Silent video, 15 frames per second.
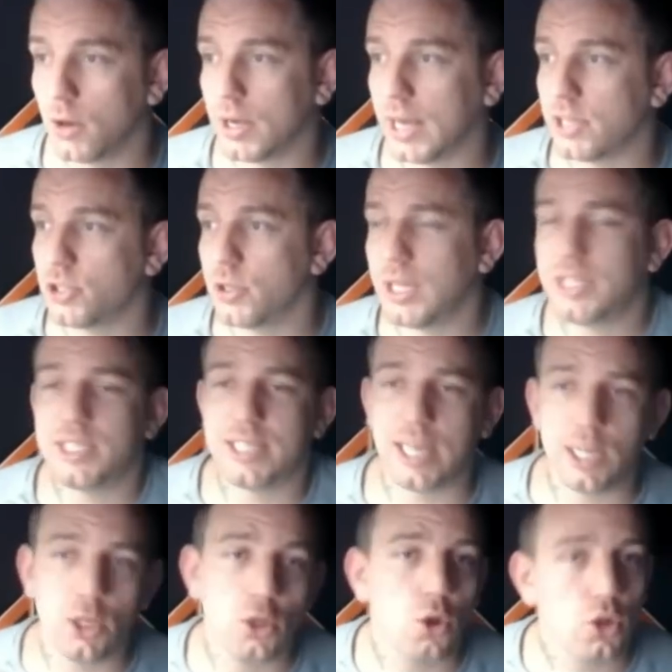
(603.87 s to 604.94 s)
Okay, so let's
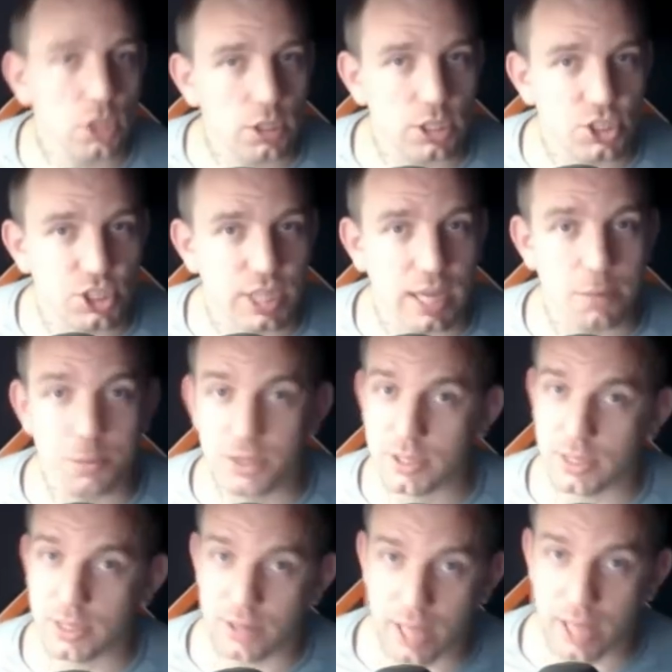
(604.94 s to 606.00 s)
take a look at the
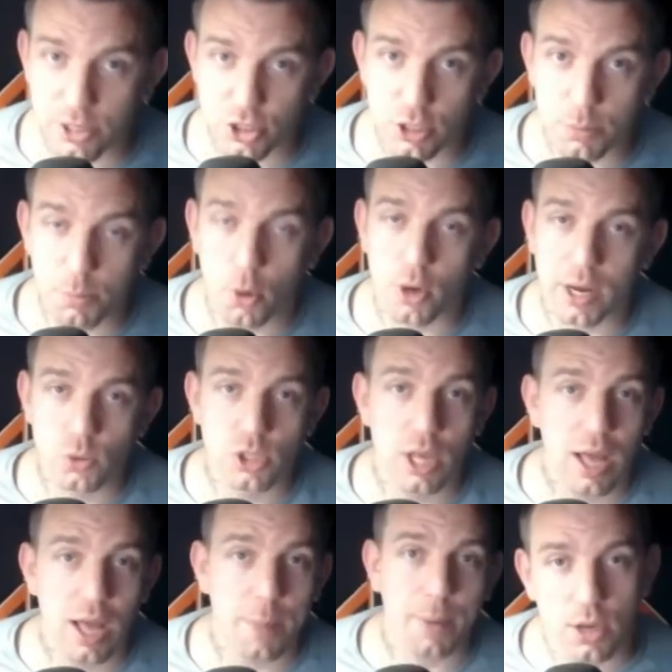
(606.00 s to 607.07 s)
statement that they actually put
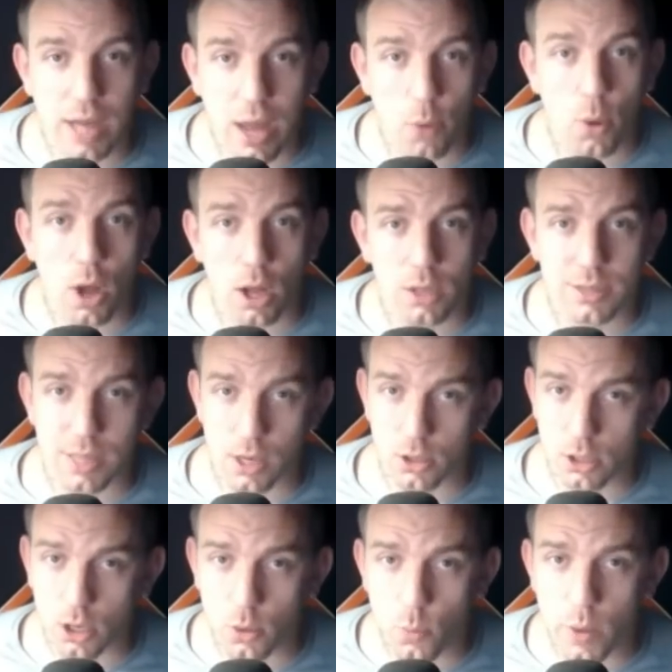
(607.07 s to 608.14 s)
out on how hard they
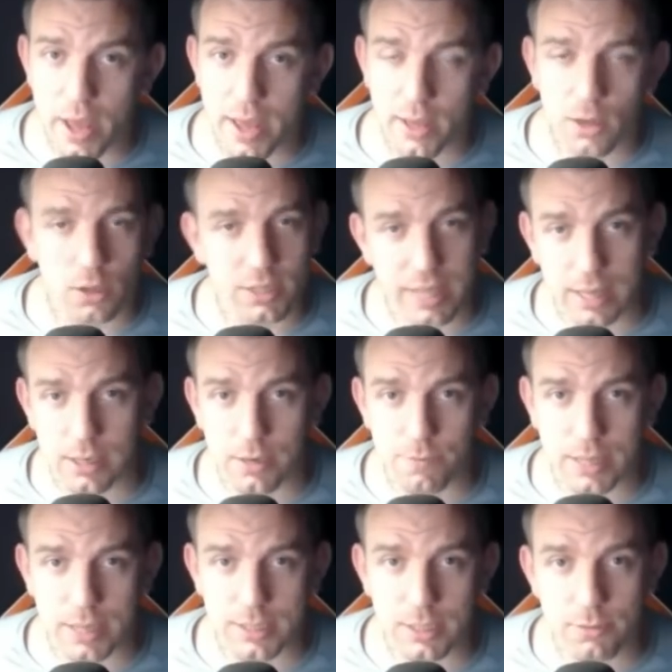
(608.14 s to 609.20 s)
are going to work on getting
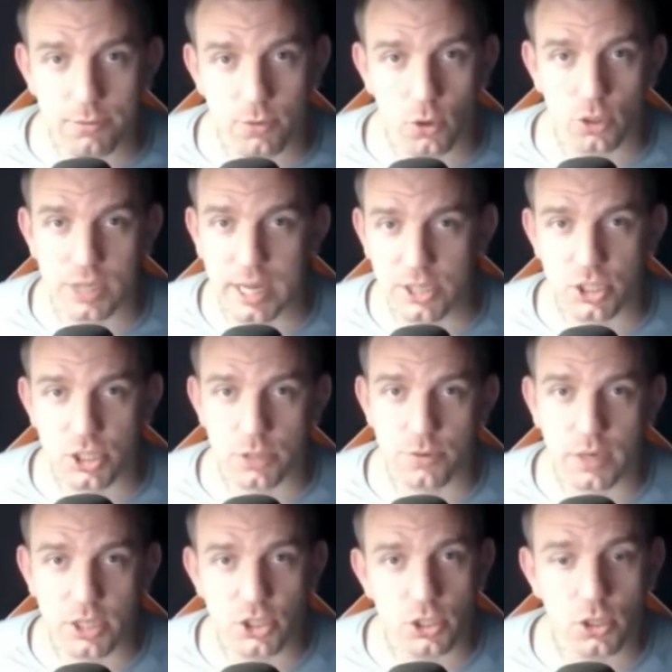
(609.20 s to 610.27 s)
it ready for next
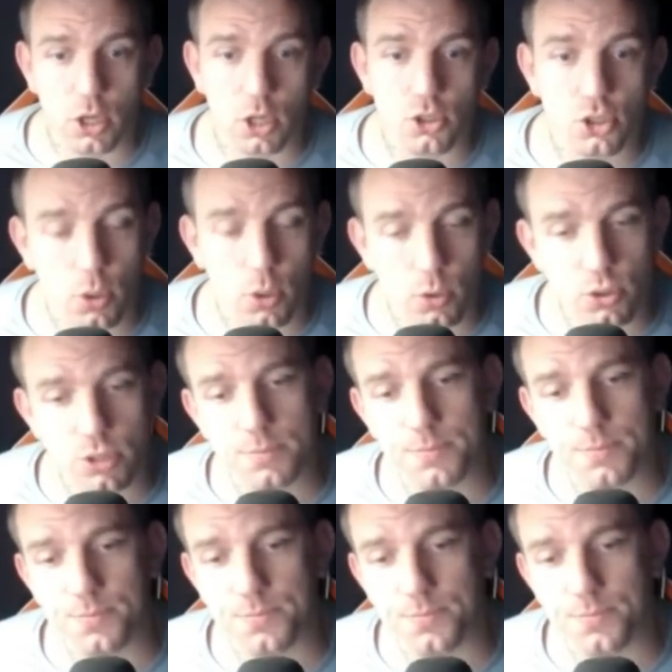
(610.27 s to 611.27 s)
generation consoles.